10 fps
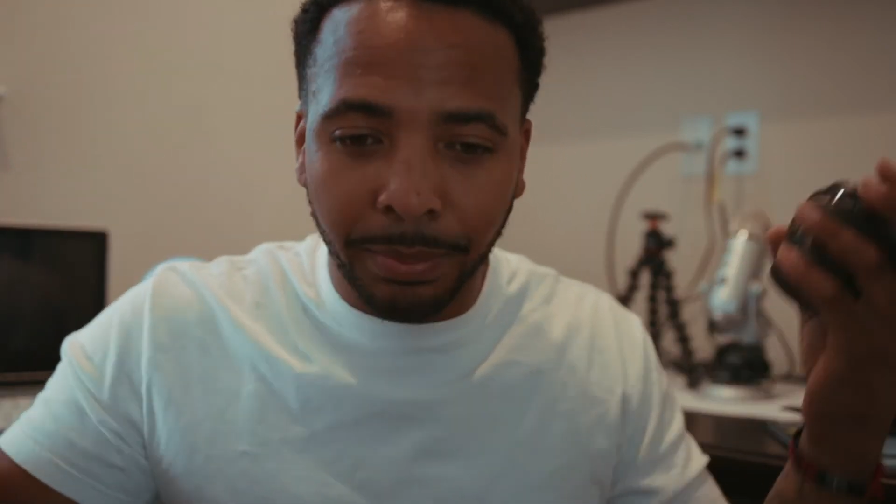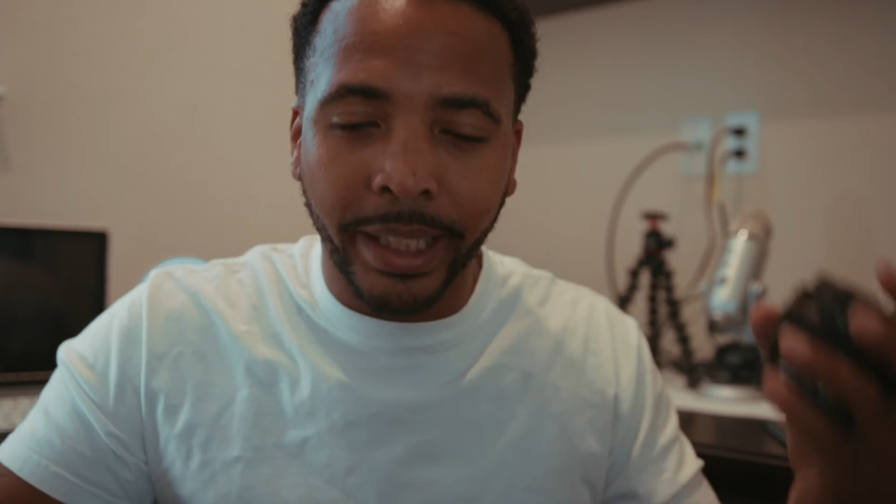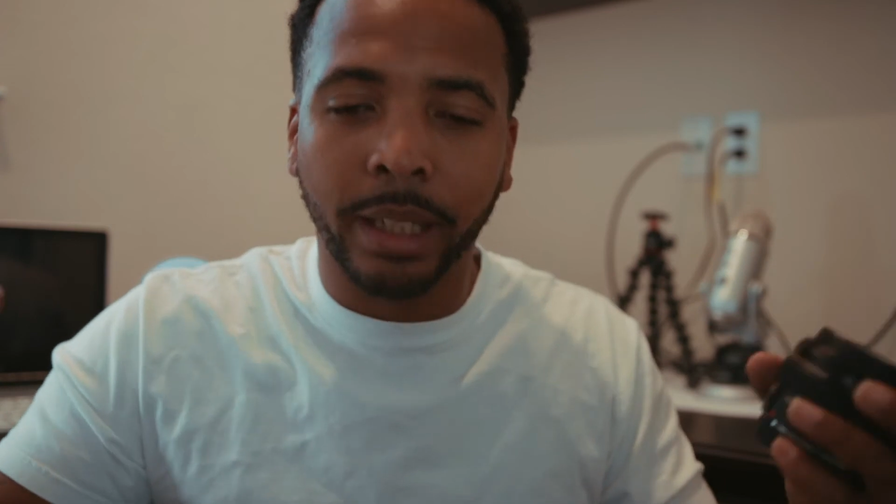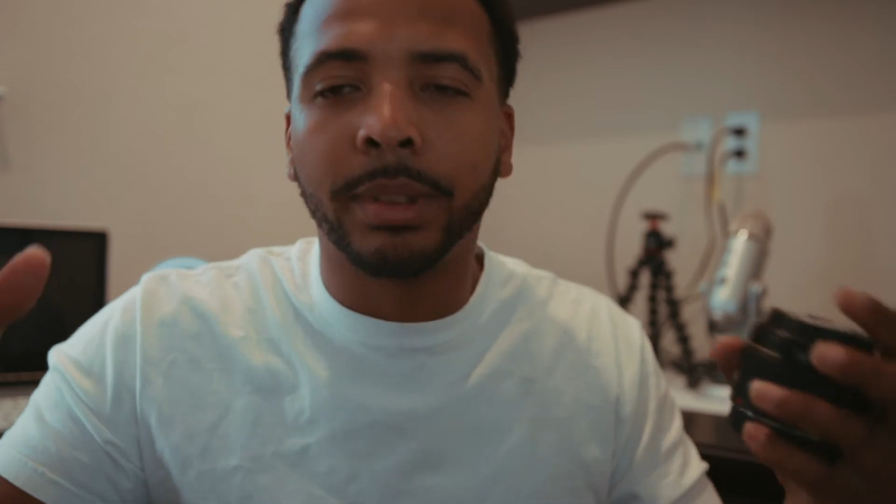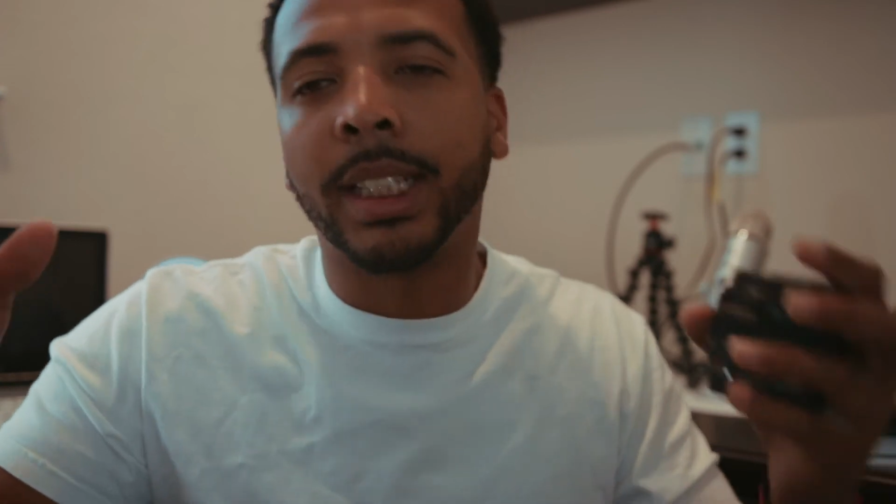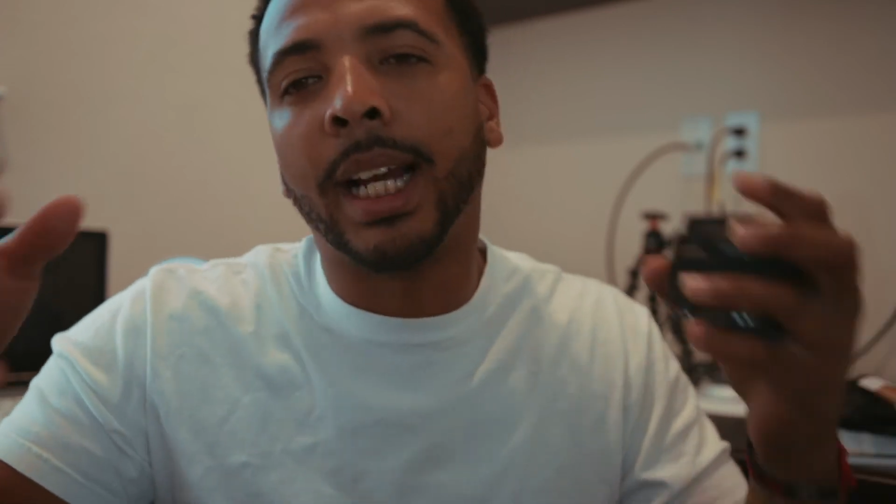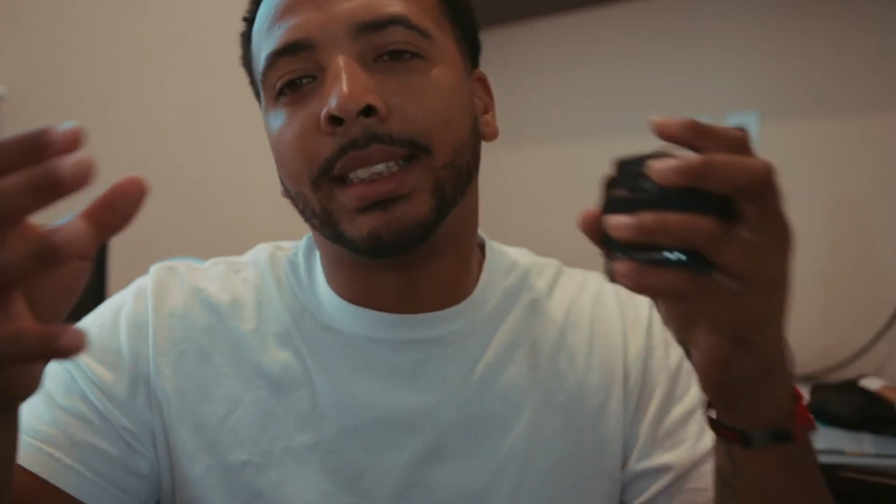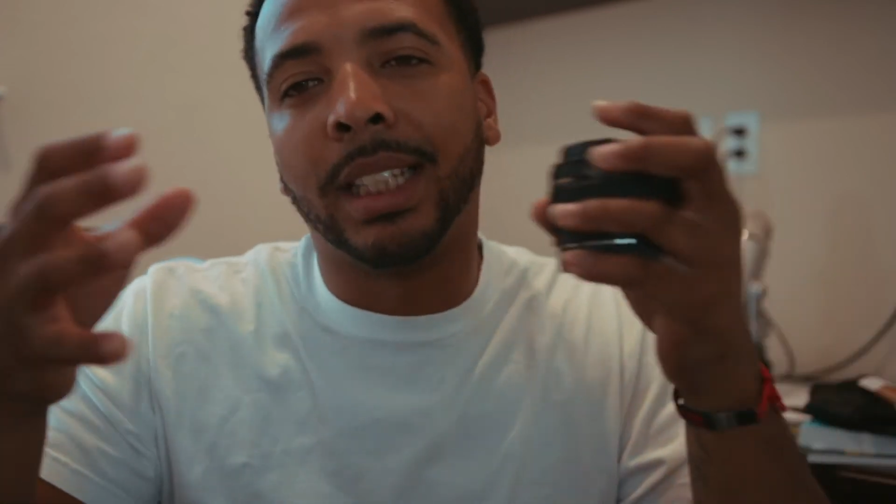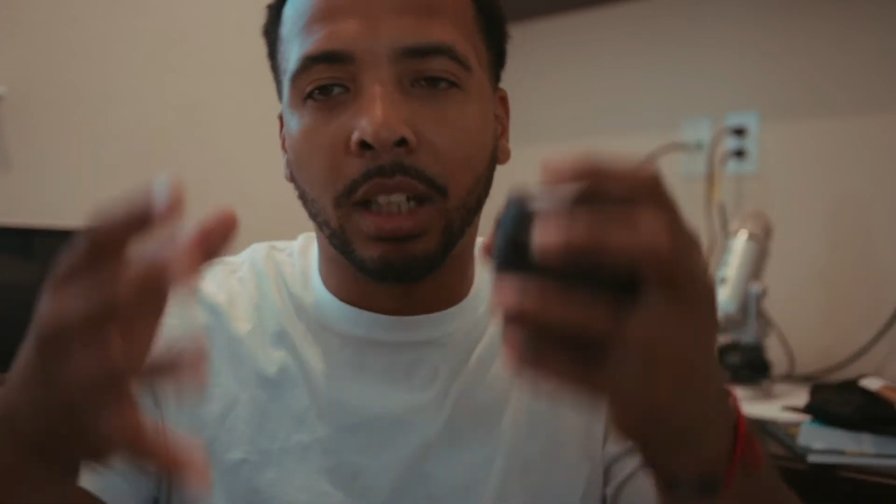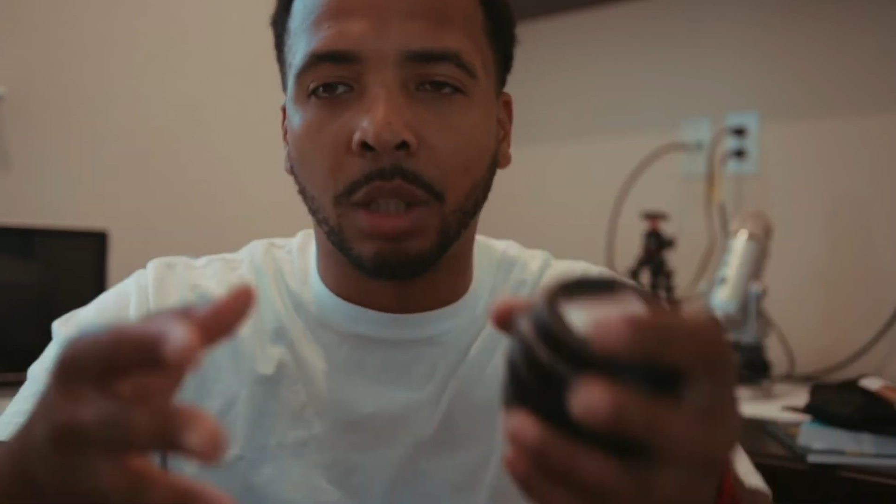medium
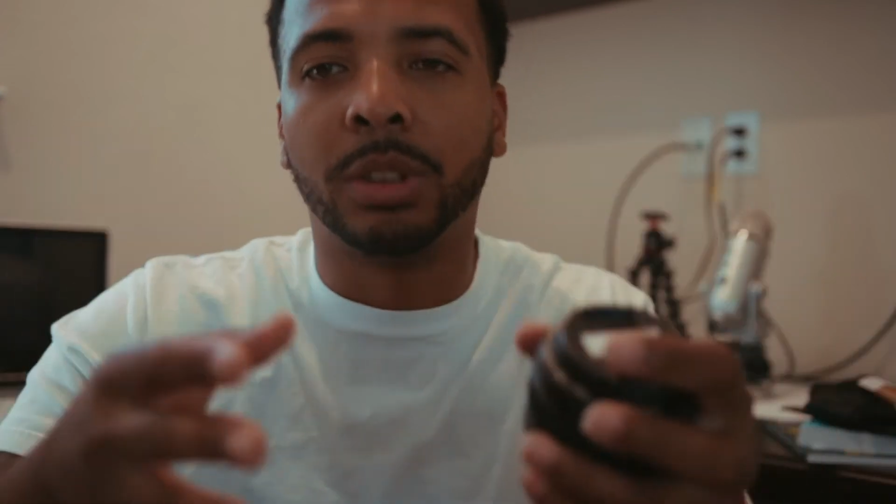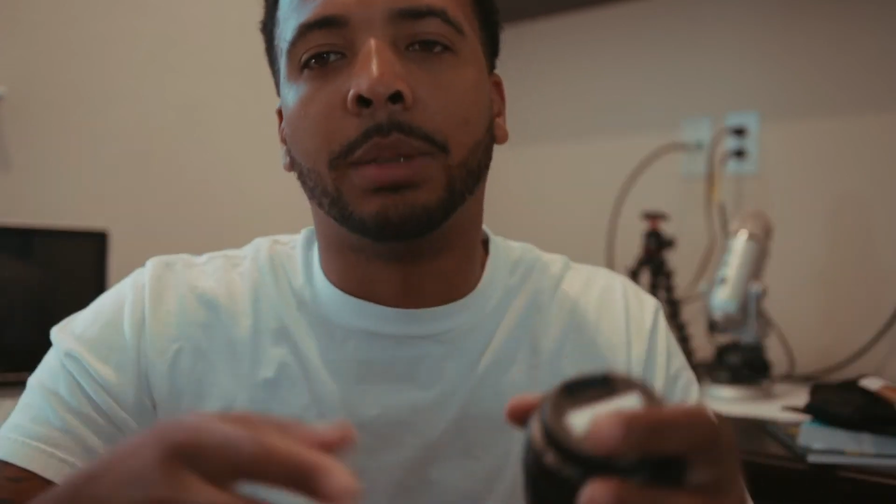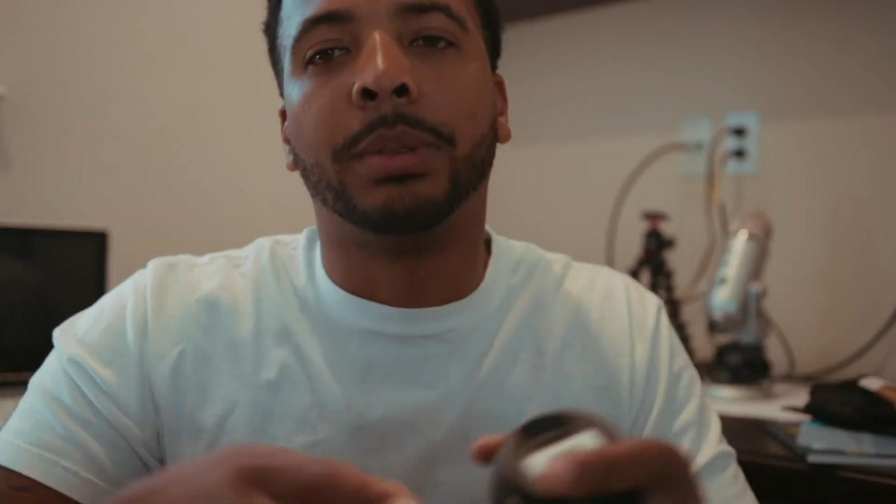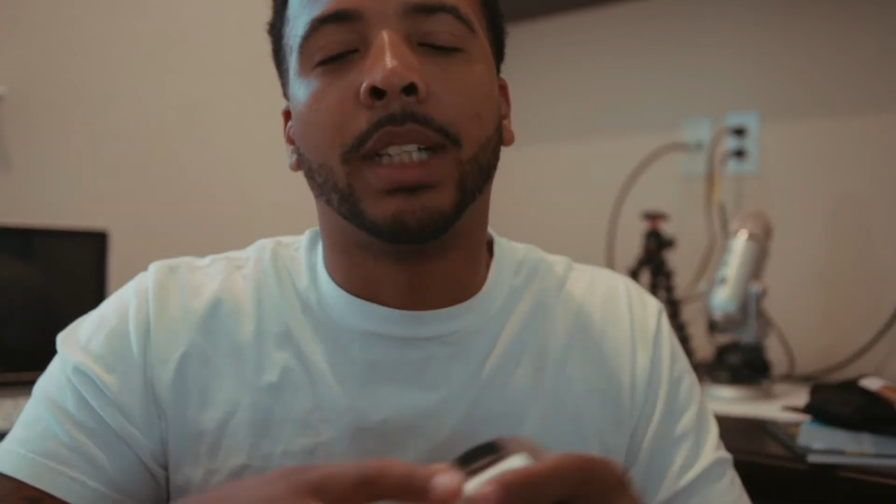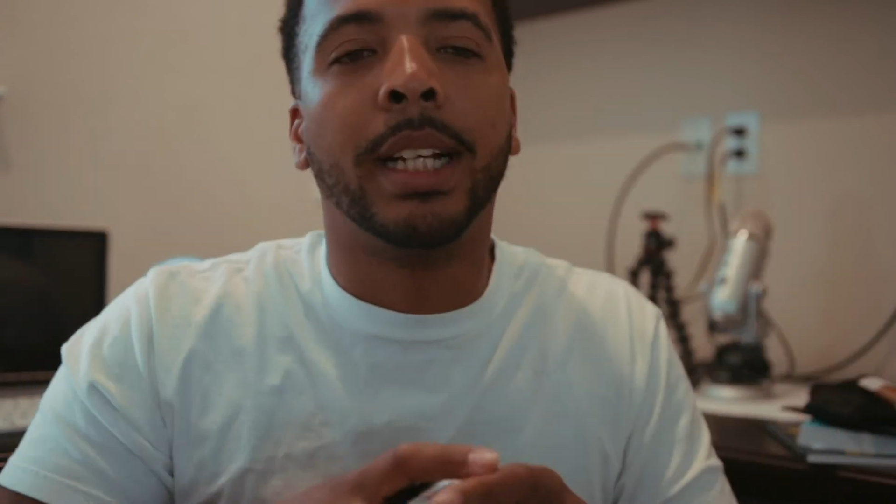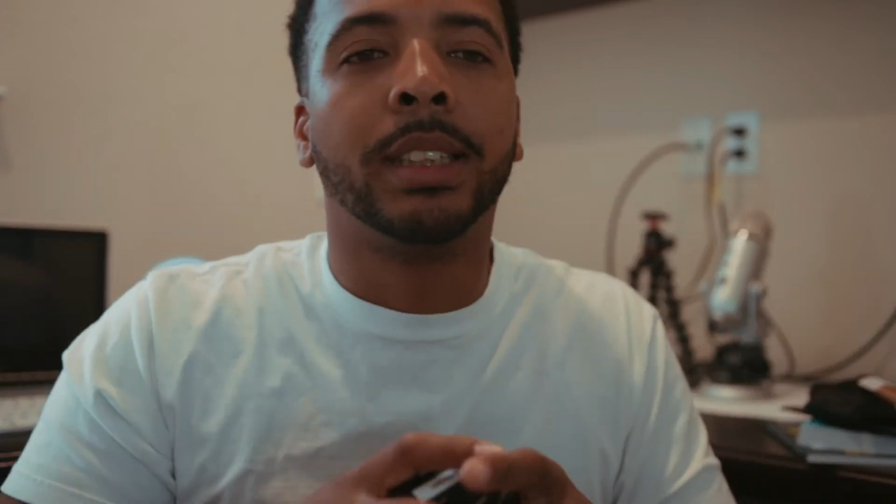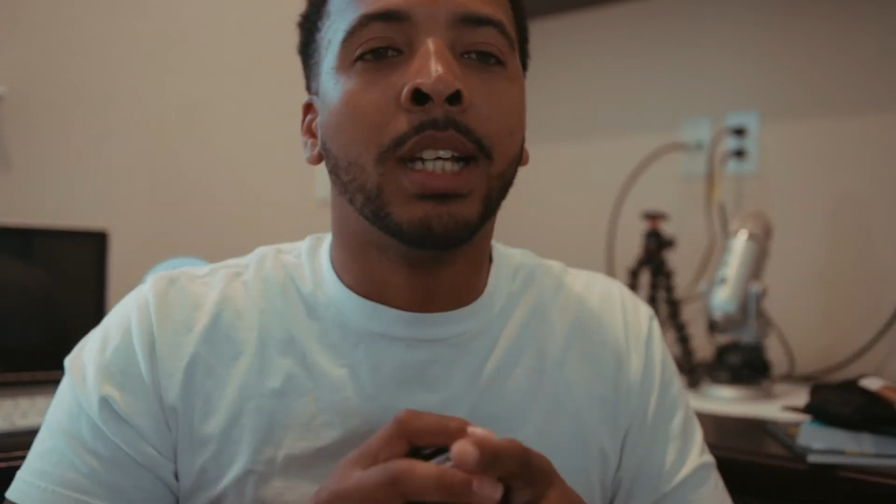shots, and close-up shots.